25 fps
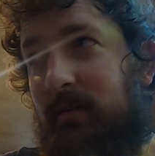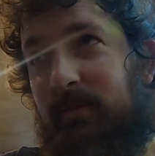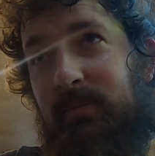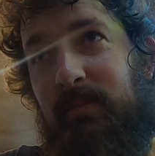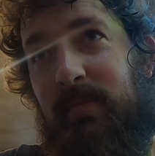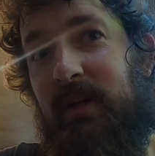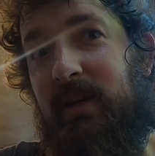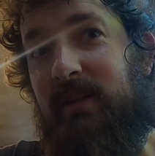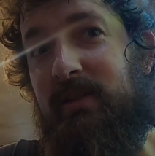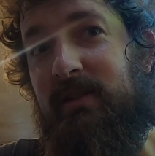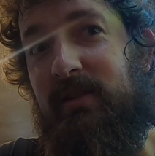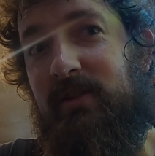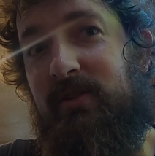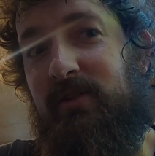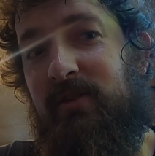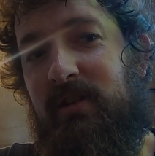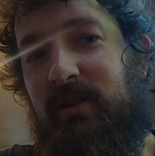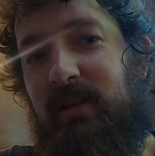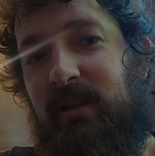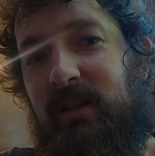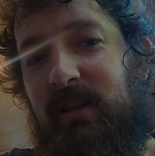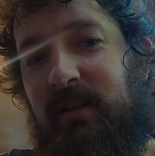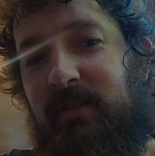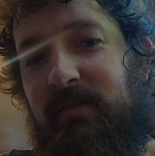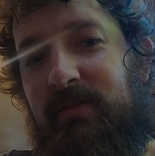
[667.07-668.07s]
because I should have
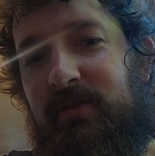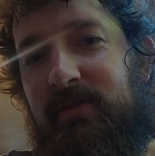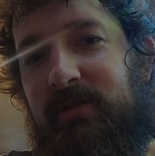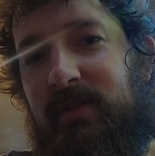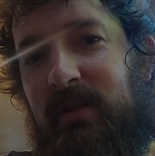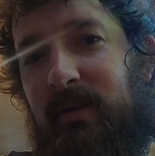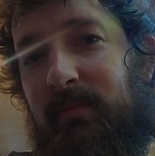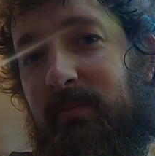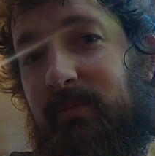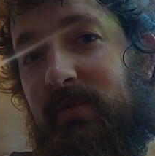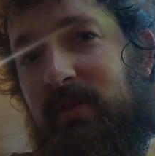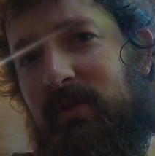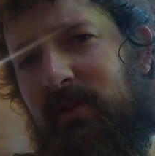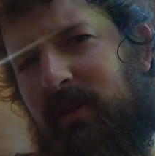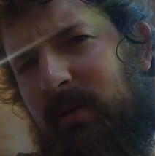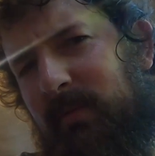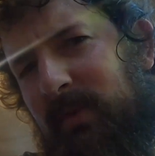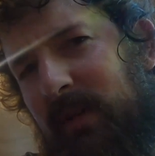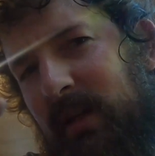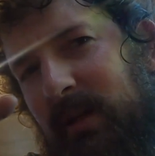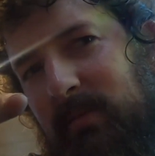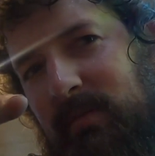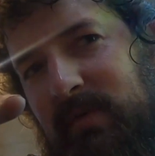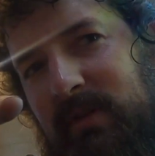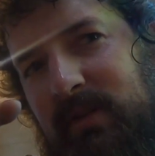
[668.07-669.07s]
done that the first time. So
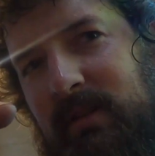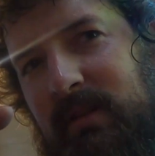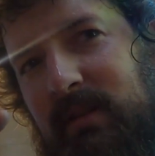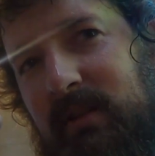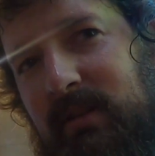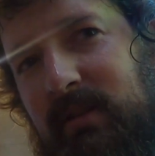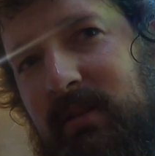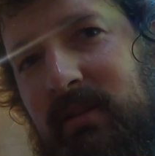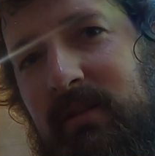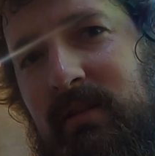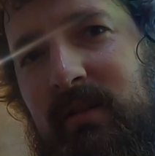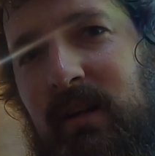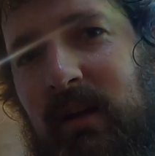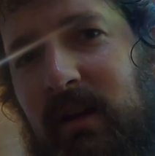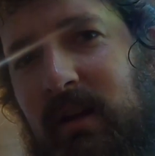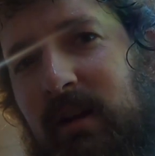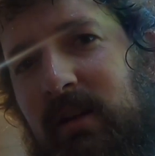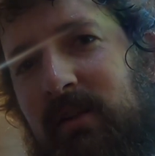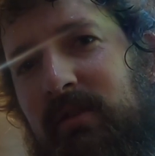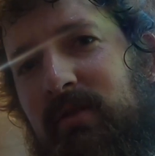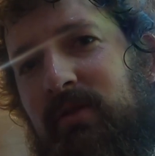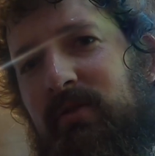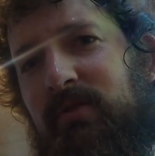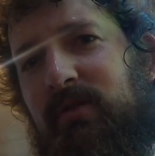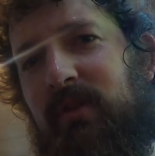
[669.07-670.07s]
sometimes
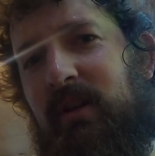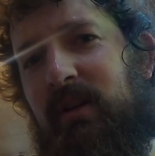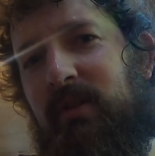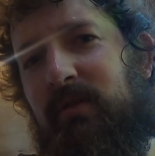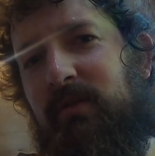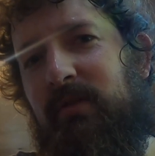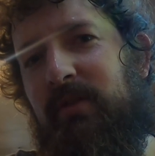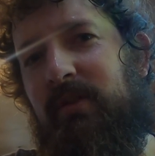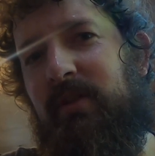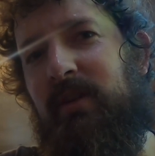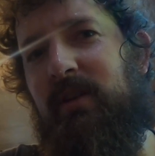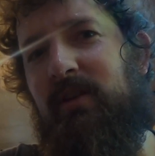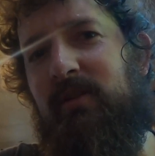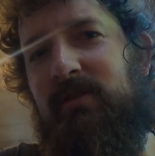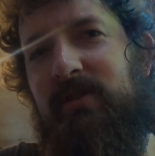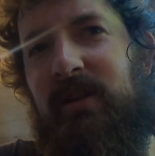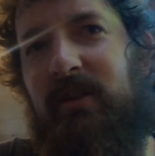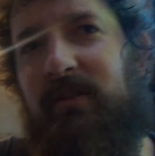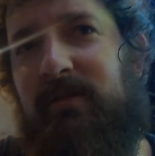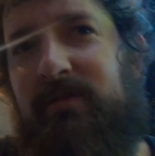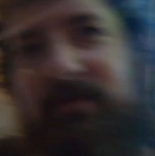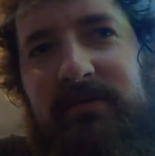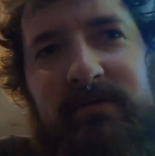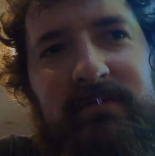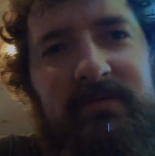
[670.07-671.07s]
don't try to overthink
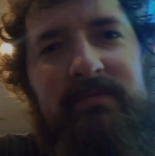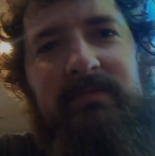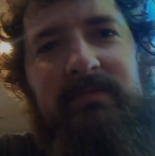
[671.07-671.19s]
yourself.